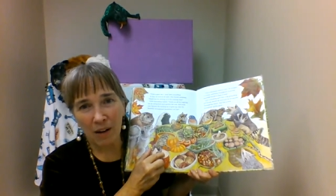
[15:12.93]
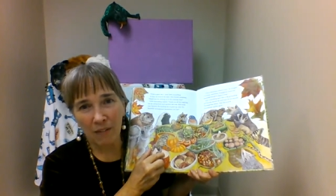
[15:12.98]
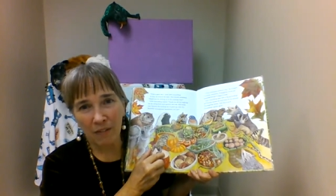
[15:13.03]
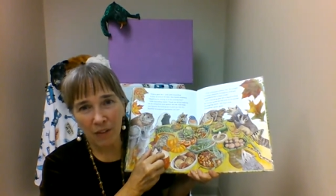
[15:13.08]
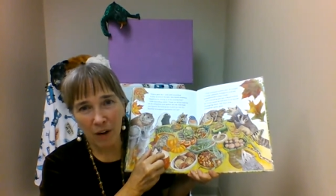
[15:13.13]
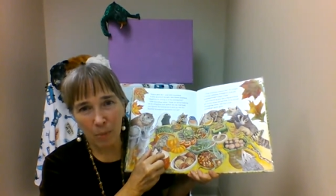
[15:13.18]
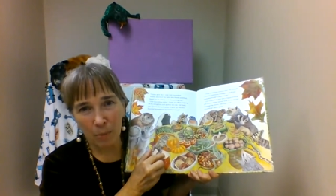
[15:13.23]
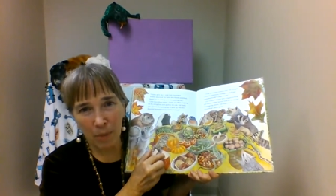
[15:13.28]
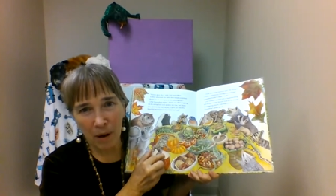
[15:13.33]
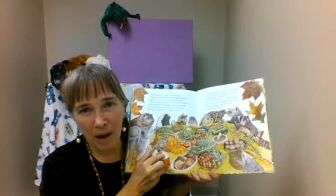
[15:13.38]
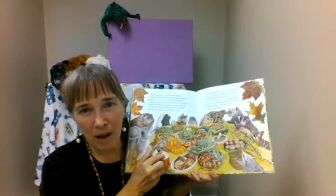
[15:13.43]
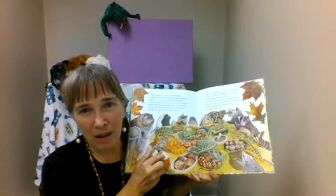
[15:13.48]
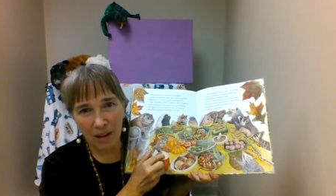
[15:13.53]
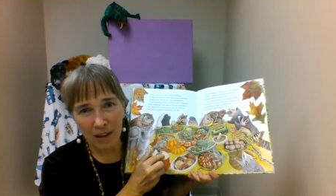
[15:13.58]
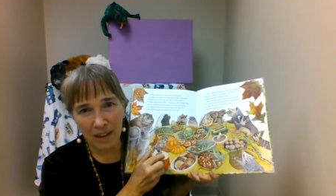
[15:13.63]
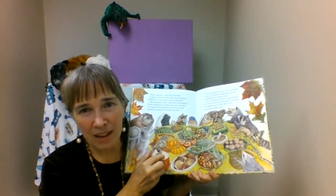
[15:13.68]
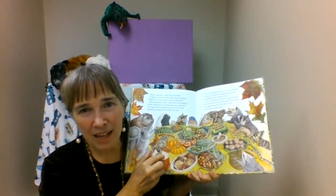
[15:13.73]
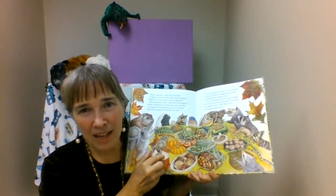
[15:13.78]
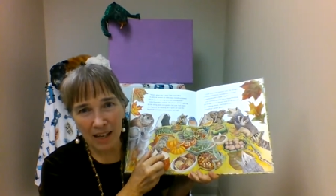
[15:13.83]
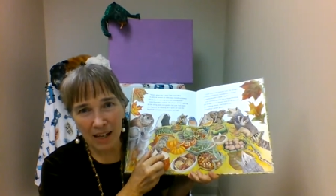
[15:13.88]
of our
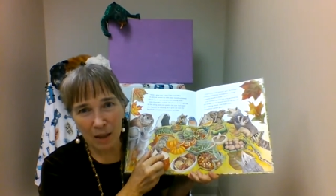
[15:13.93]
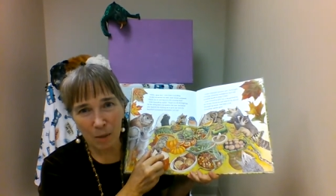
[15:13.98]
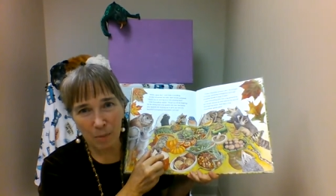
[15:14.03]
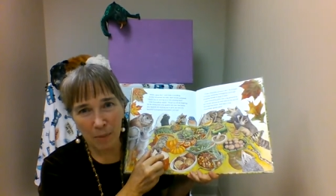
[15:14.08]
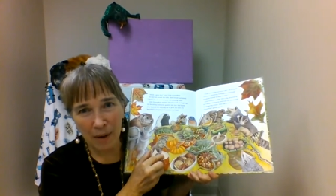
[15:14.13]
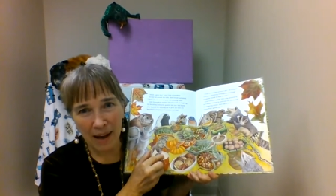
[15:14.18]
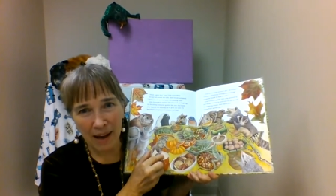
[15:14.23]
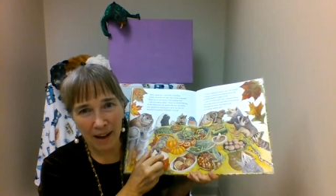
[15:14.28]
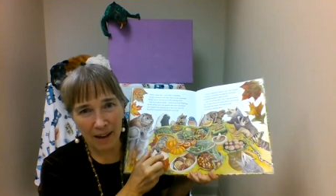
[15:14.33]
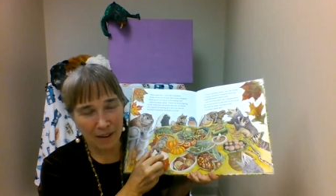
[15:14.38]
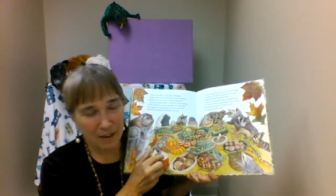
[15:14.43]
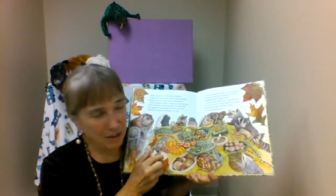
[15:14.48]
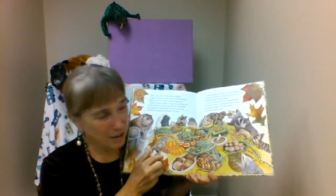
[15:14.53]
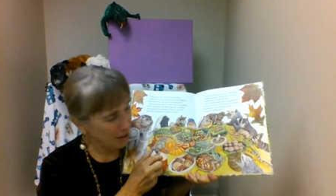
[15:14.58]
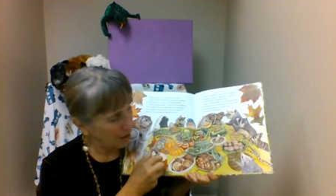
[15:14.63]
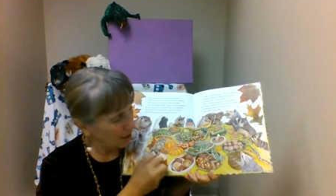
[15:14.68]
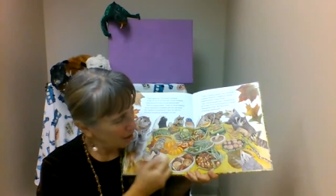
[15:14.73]
pollinator pals.